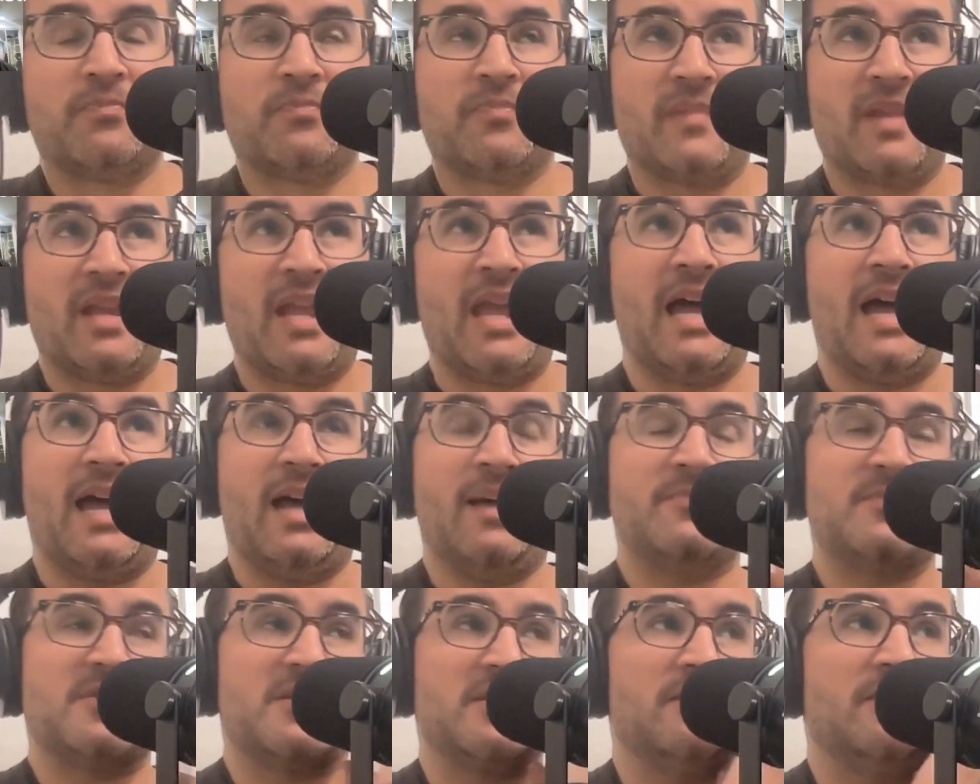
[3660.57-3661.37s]
Yeah,
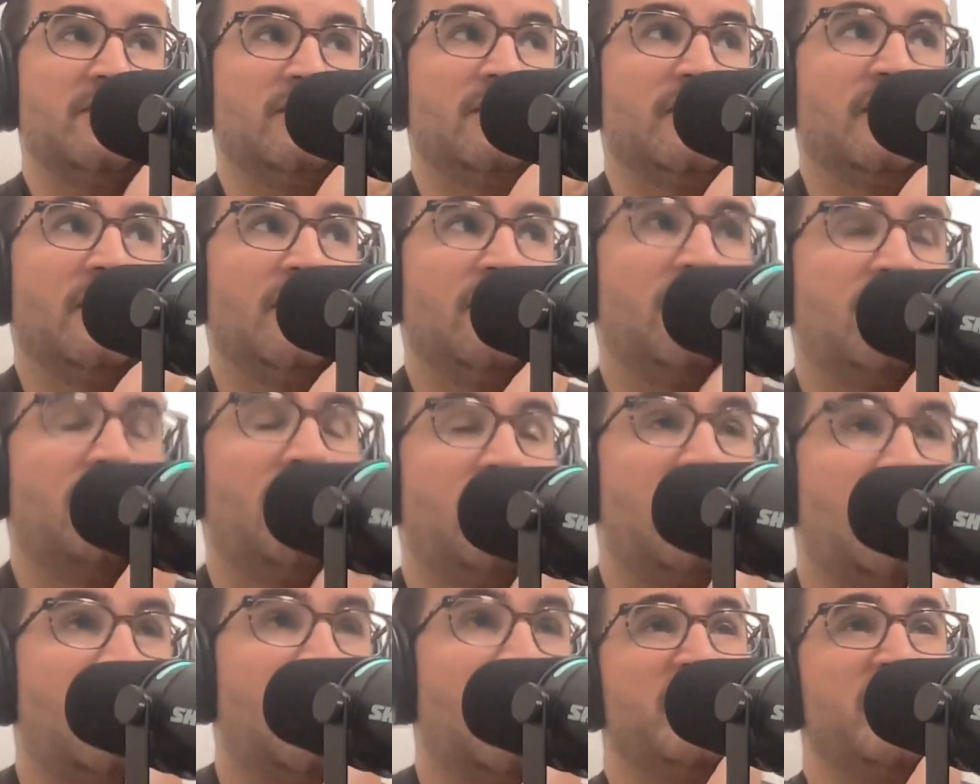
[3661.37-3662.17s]
absolutely.
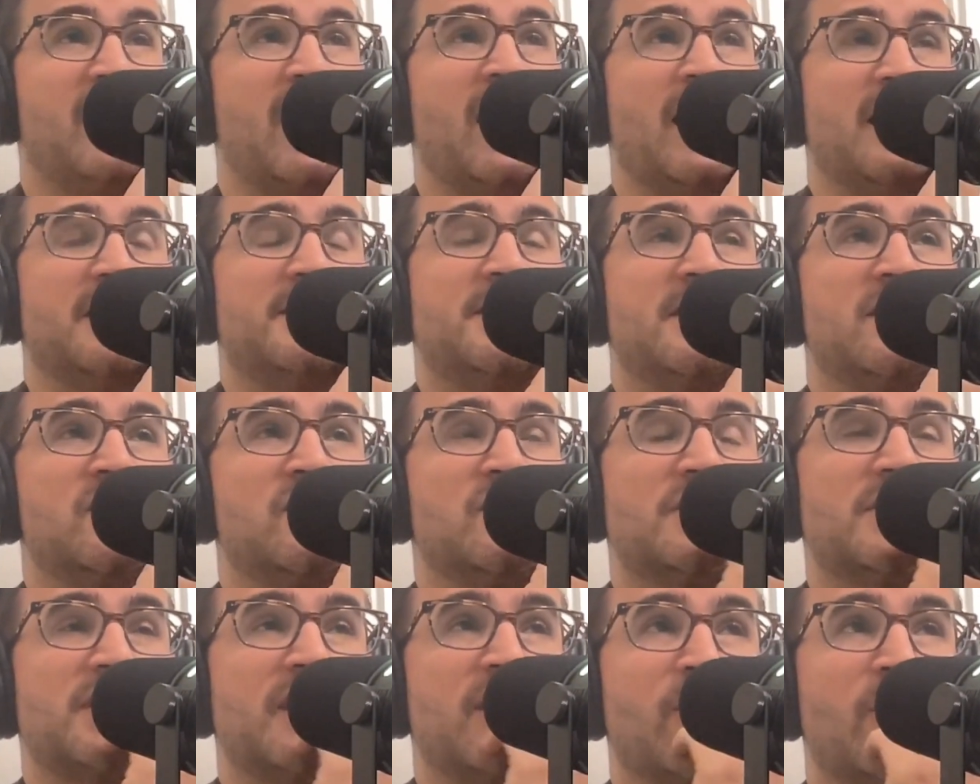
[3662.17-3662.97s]
Yeah, it's
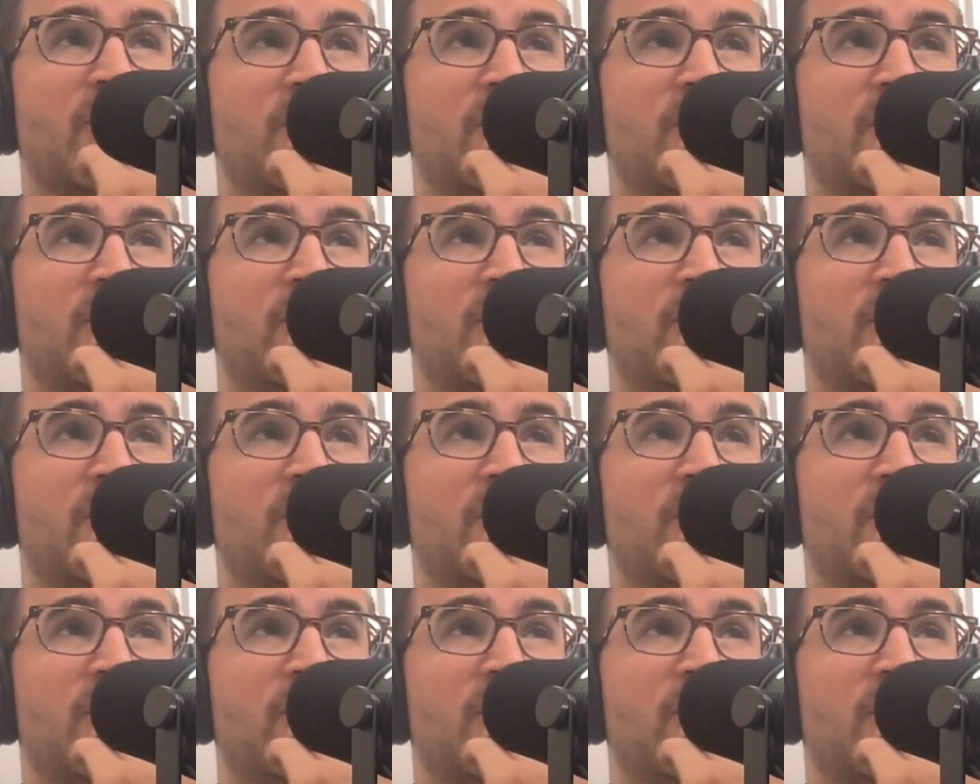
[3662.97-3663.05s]
interesting